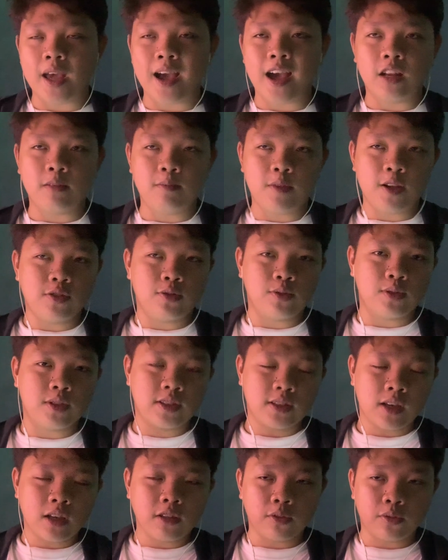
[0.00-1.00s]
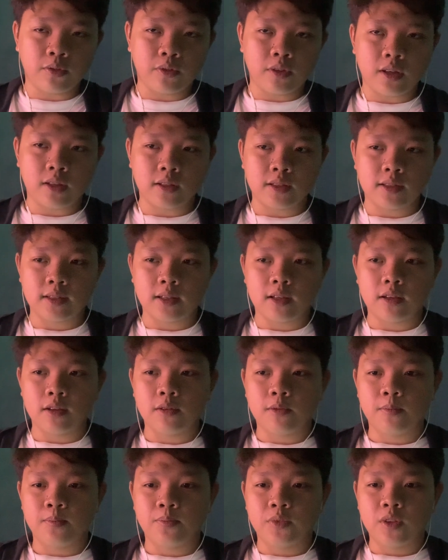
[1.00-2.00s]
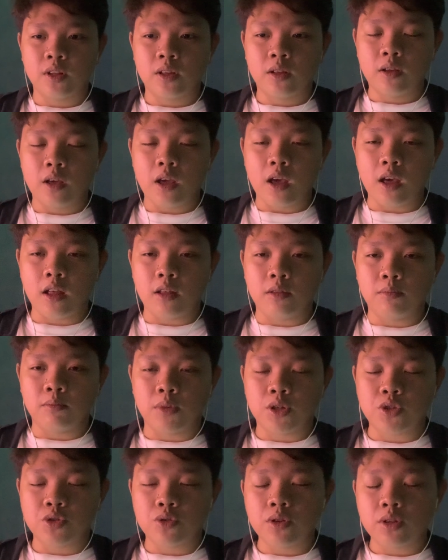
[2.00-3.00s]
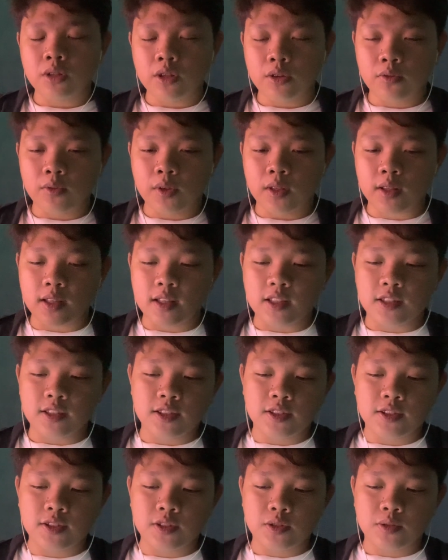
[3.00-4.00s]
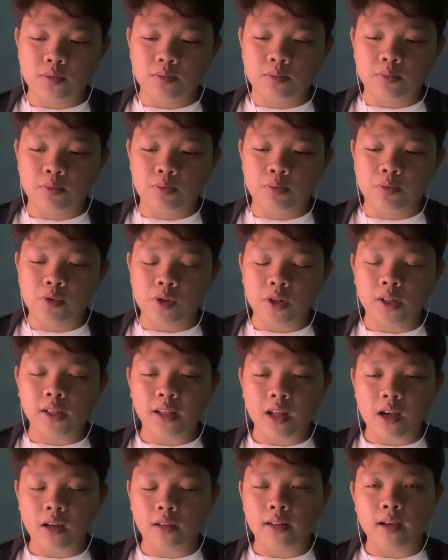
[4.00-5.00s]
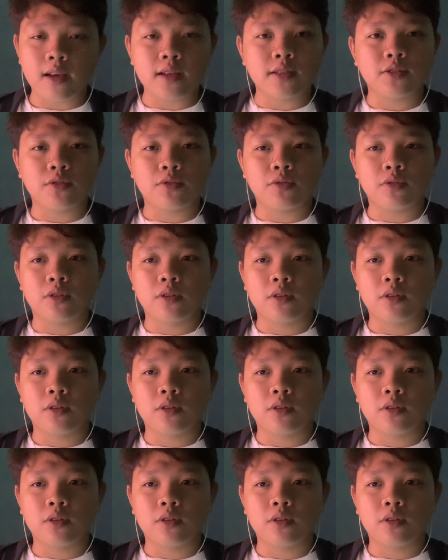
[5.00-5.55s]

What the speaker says: animation side of things, and majority of it is pretty lackluster.